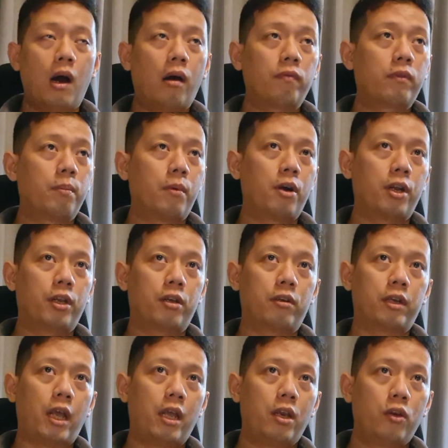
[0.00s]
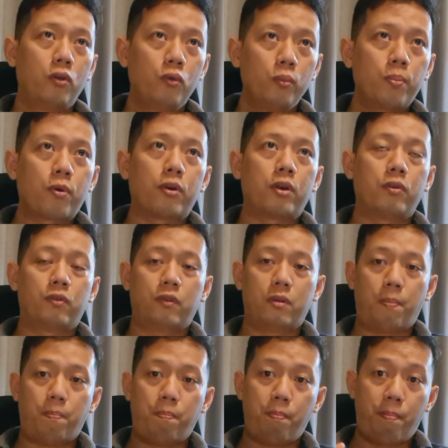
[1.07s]
of the monitor, they do produce
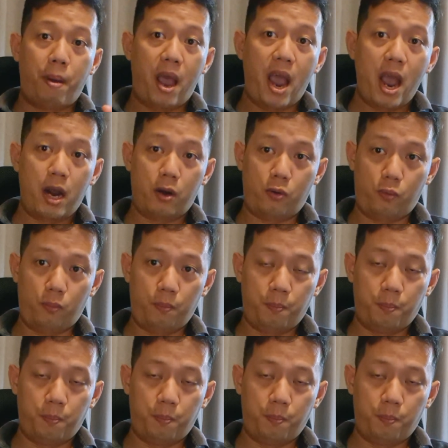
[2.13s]
the panel